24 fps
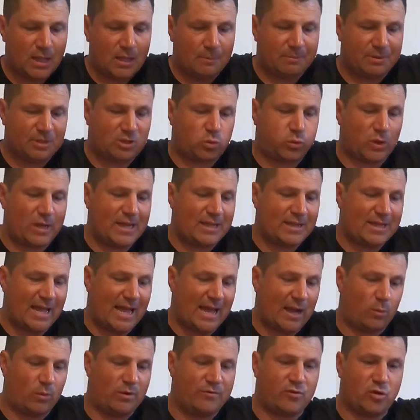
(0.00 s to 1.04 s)
Between
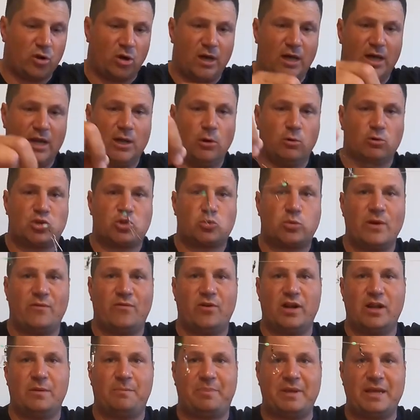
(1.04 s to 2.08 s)
that, we've got a little swivel
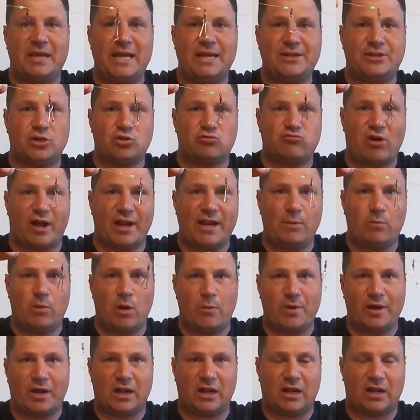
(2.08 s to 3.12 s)
and a bead just running where
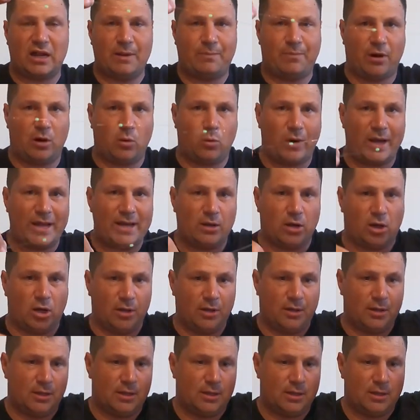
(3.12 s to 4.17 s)
we're going to clip our weight
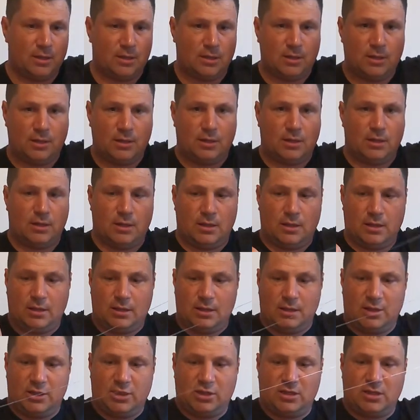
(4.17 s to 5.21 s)
on.
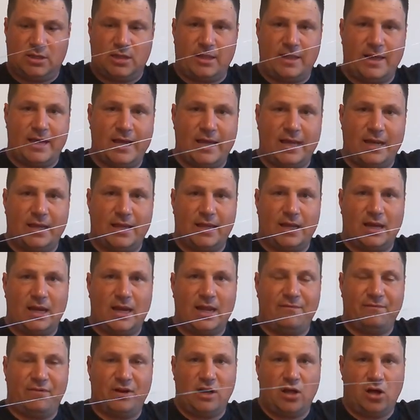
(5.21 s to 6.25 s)
And a
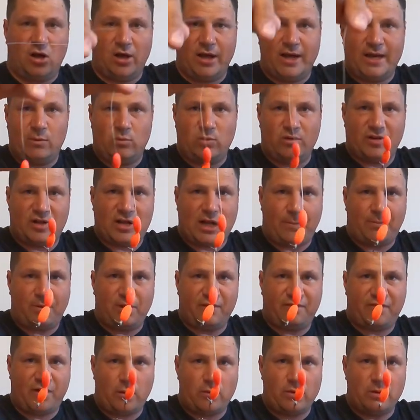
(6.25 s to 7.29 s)
length of line with a couple
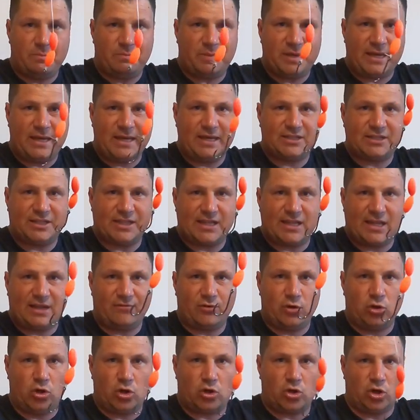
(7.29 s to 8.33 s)
of floating beads and
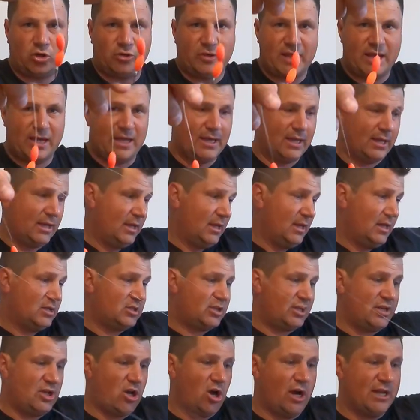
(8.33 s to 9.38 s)
another hook on there.
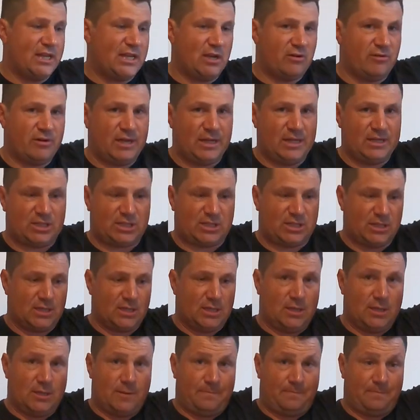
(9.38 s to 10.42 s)
So the idea is
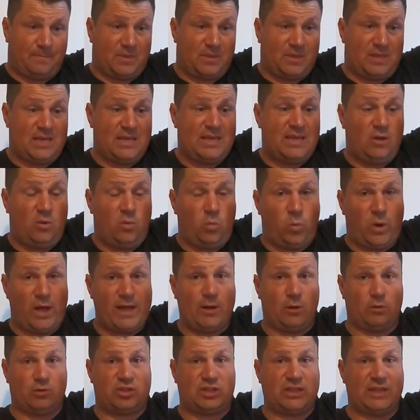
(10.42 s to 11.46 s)
the
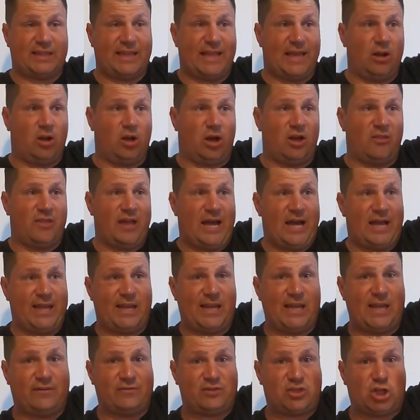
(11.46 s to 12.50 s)
weight will sit down like that.
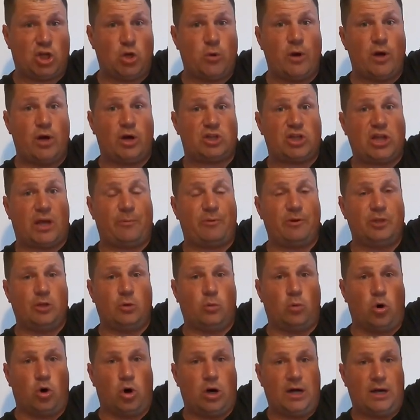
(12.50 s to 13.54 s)
You'll have two hooks up in the
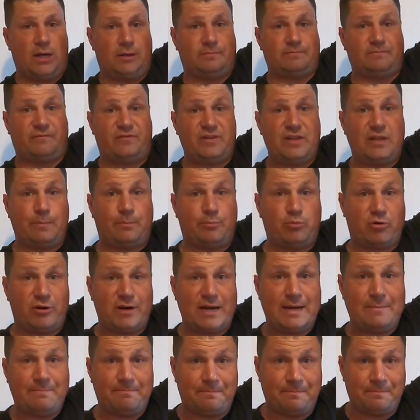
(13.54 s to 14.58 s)
water for your
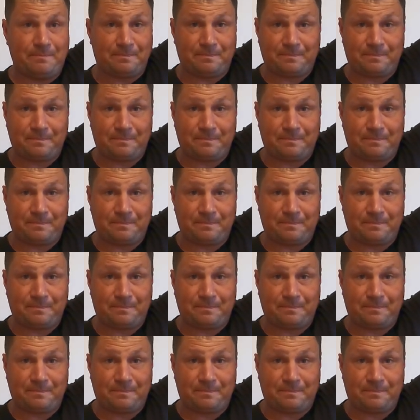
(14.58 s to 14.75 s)
Bream.